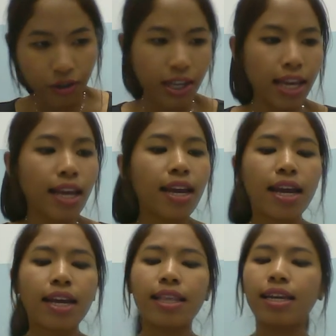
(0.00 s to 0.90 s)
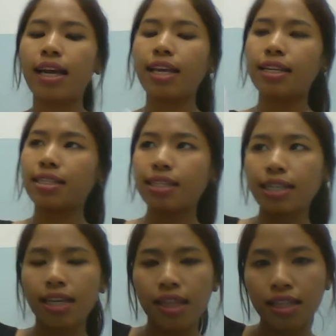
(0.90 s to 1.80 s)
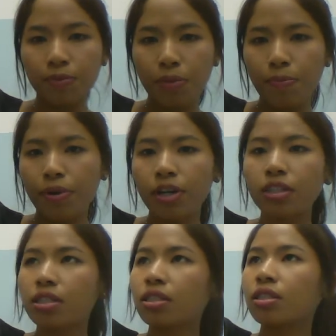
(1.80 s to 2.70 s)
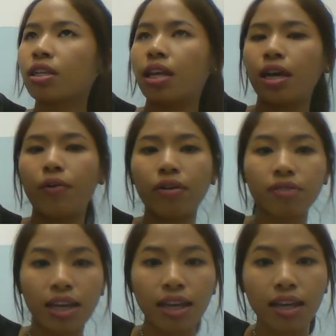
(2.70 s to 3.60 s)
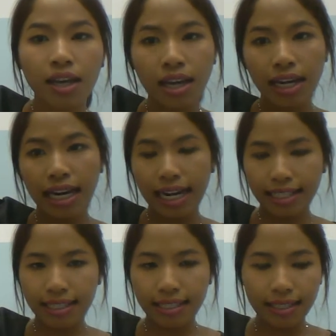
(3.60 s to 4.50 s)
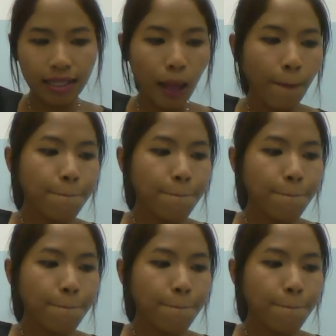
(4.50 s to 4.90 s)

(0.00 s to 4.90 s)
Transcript: Okay, then I can stick these papers around the class.